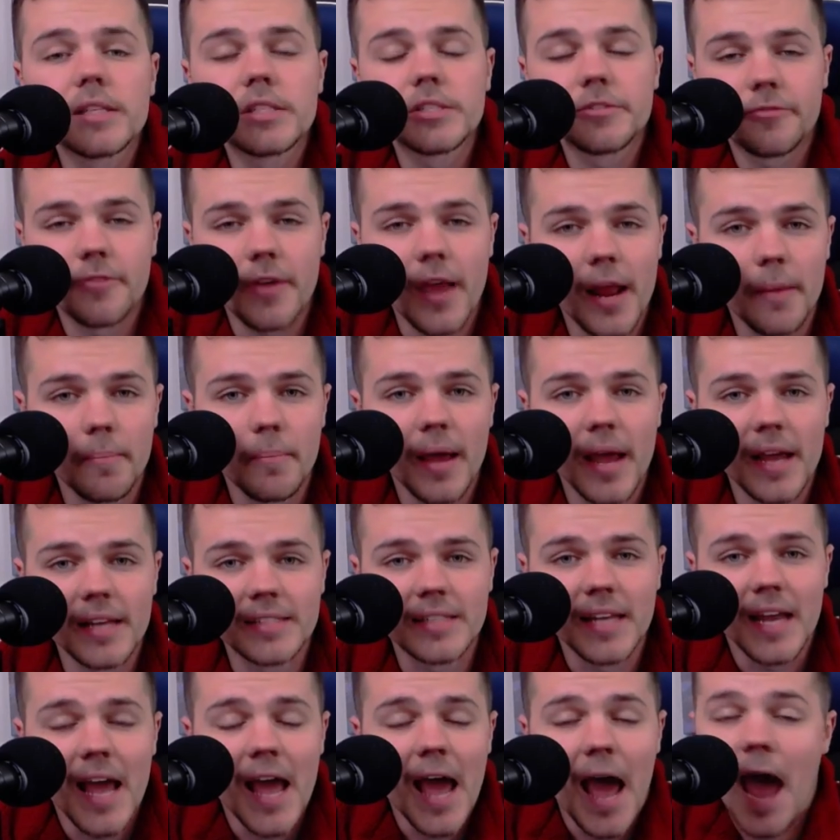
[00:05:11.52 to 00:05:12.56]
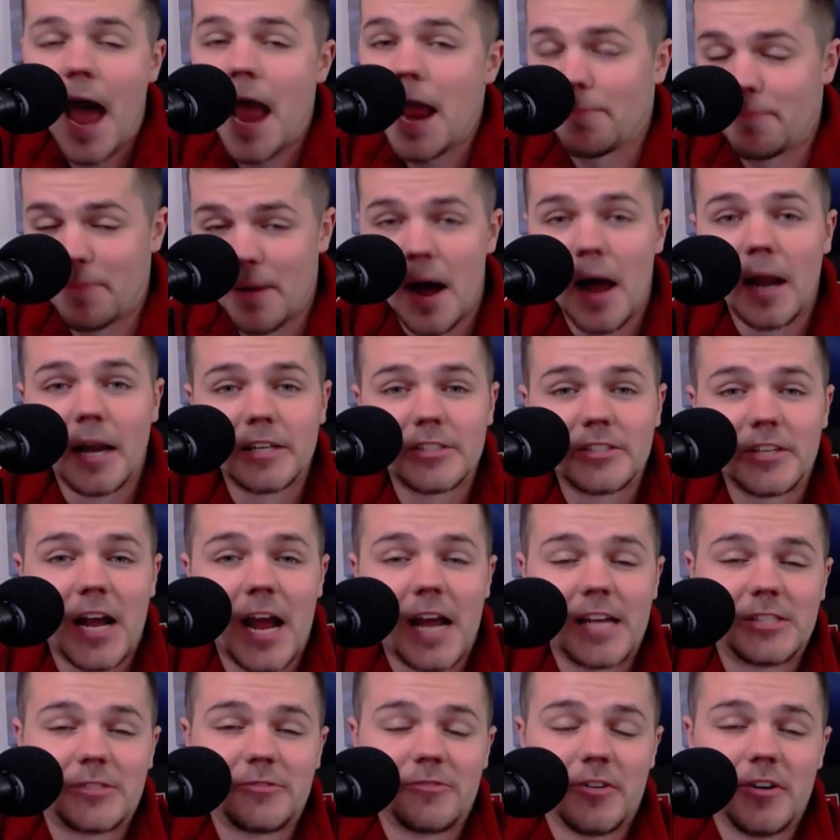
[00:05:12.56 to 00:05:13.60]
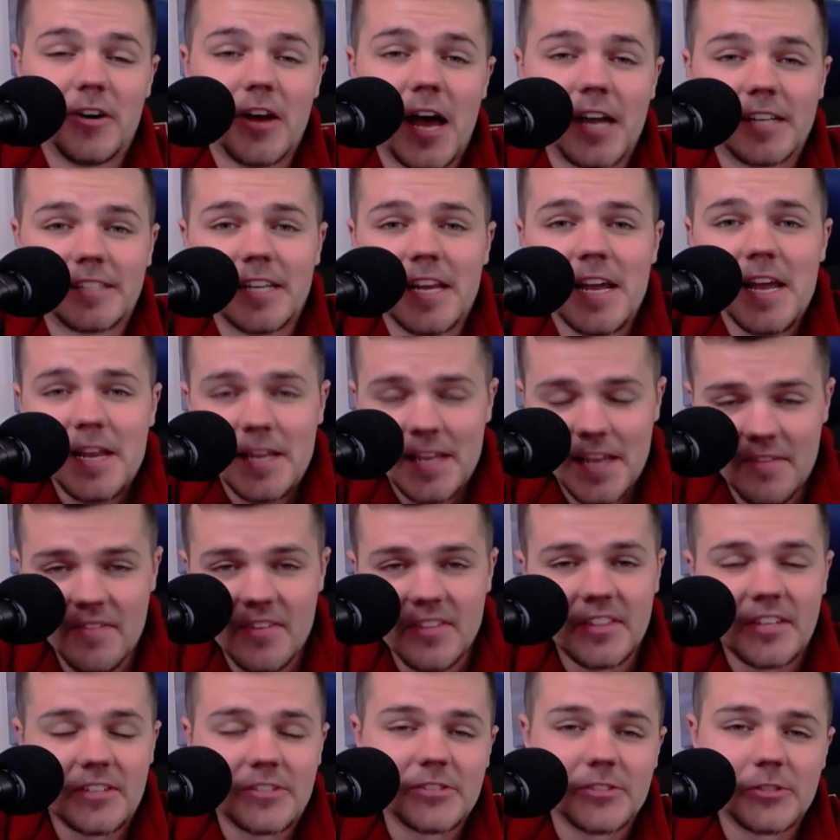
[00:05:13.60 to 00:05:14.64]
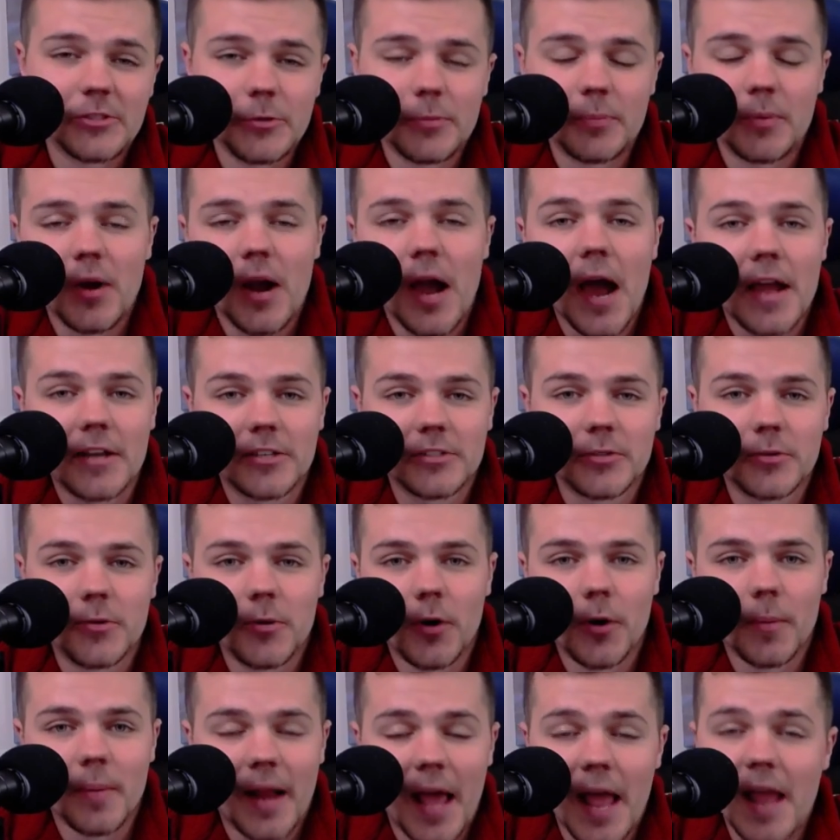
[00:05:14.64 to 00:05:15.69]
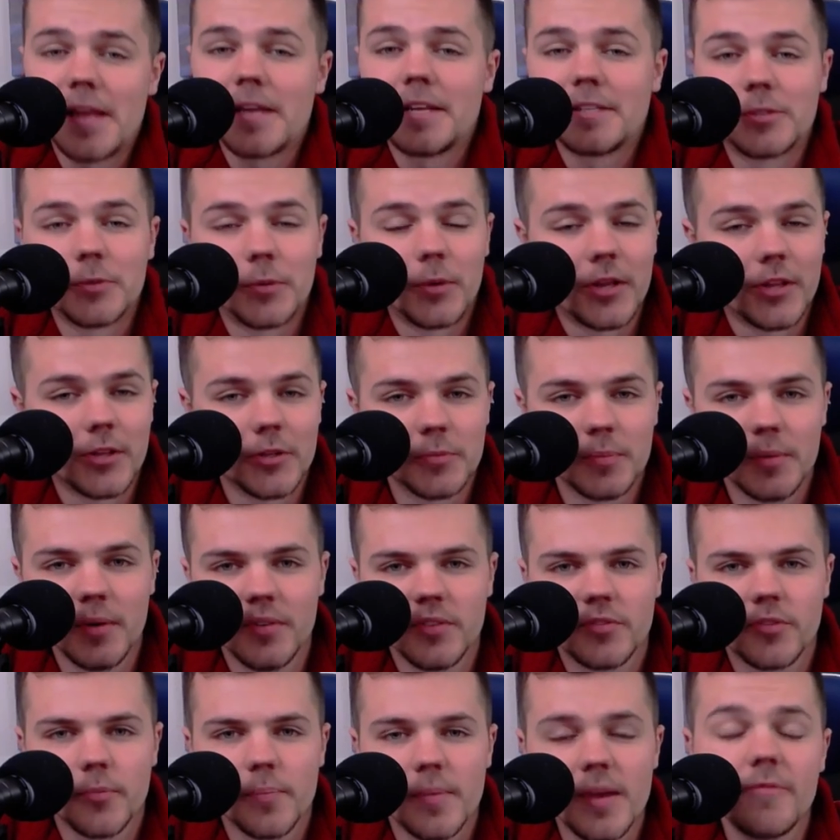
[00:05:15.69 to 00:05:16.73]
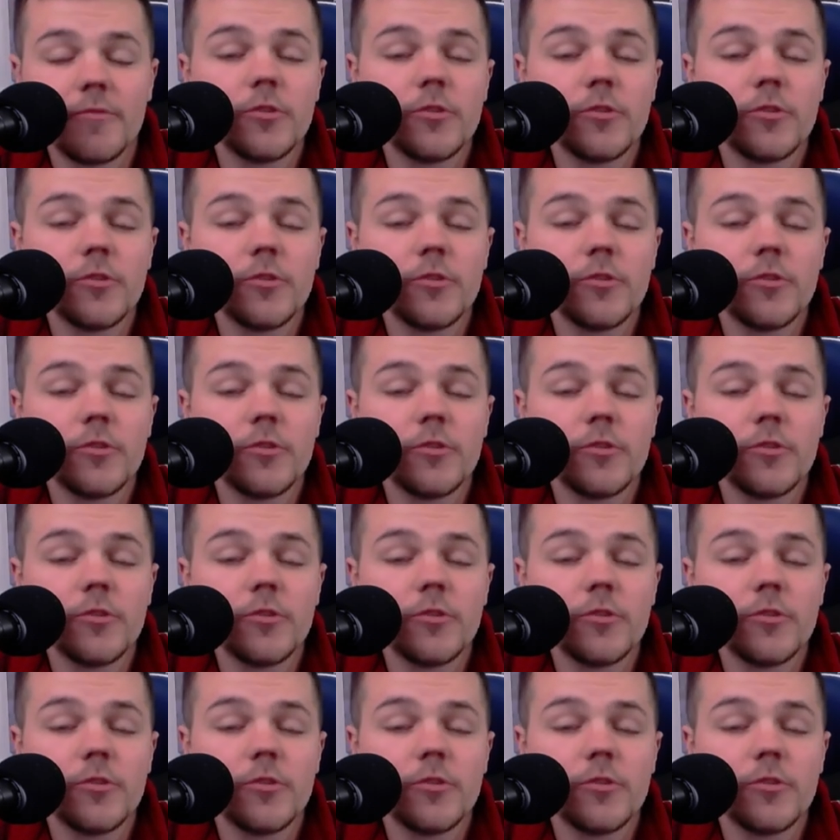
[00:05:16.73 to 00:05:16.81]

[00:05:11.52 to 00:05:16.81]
its fan base. I apologize for not giving this a super high score, but hey, it's one of those movies for me.